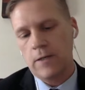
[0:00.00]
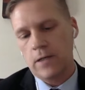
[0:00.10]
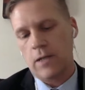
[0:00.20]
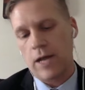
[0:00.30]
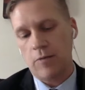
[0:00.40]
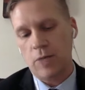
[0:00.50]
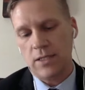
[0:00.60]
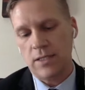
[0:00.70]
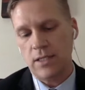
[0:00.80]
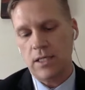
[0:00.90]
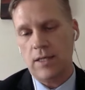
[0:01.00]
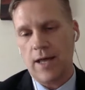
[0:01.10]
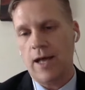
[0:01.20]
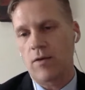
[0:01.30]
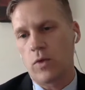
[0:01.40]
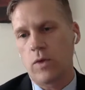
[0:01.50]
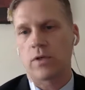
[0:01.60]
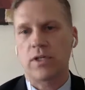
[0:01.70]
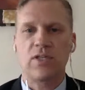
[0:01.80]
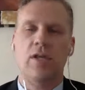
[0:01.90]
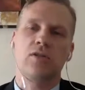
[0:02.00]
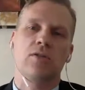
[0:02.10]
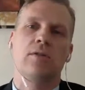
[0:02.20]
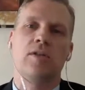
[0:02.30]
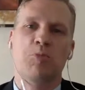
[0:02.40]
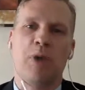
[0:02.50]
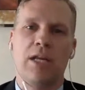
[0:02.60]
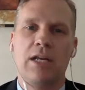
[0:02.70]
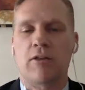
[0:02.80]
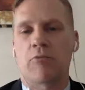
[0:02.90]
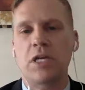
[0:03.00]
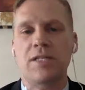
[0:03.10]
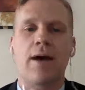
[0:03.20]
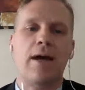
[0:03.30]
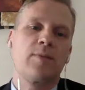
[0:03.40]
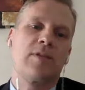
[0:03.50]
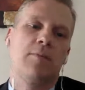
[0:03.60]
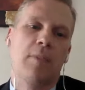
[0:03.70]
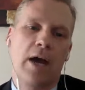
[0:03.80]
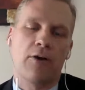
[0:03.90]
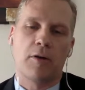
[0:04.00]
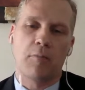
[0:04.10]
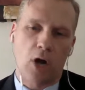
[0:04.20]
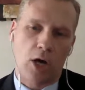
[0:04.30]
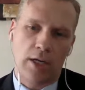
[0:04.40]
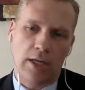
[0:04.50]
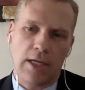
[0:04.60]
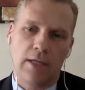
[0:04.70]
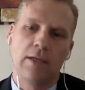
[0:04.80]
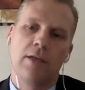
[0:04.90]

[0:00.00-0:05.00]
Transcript: allowed me to see that we were essentially spending three times the amount on marketing